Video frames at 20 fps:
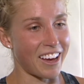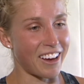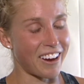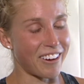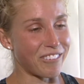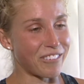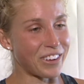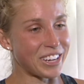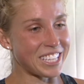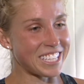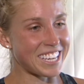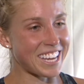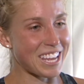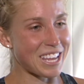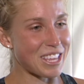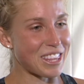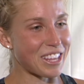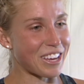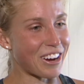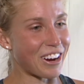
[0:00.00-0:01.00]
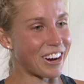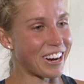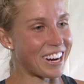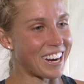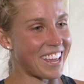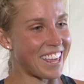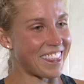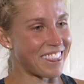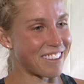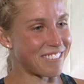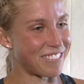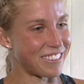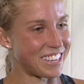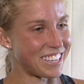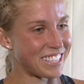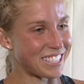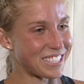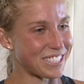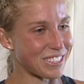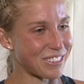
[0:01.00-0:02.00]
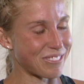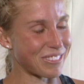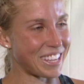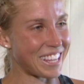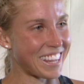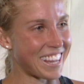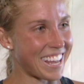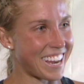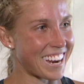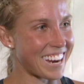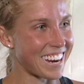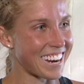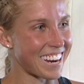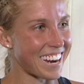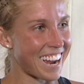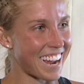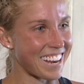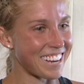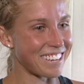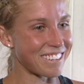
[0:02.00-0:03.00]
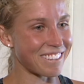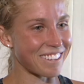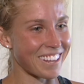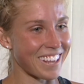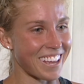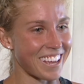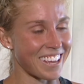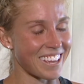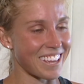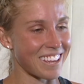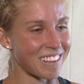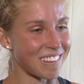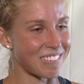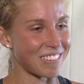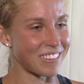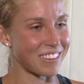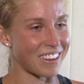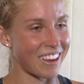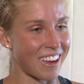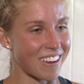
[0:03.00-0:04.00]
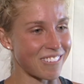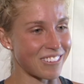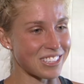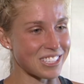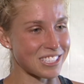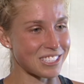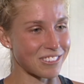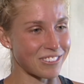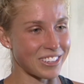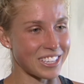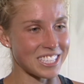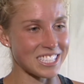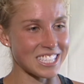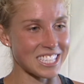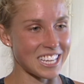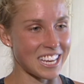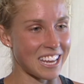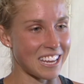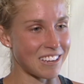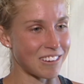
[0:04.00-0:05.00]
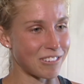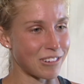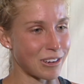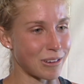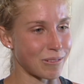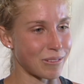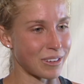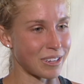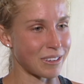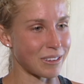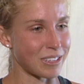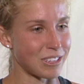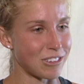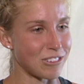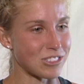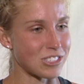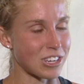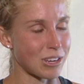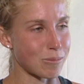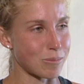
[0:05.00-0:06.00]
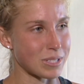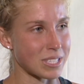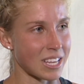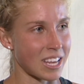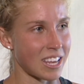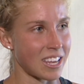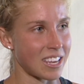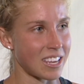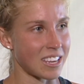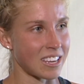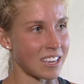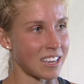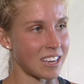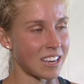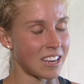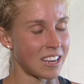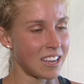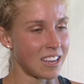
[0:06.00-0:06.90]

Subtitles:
one day the heart and the fitness will be there. I knew that if I was to win today, it would have been a huge upset, and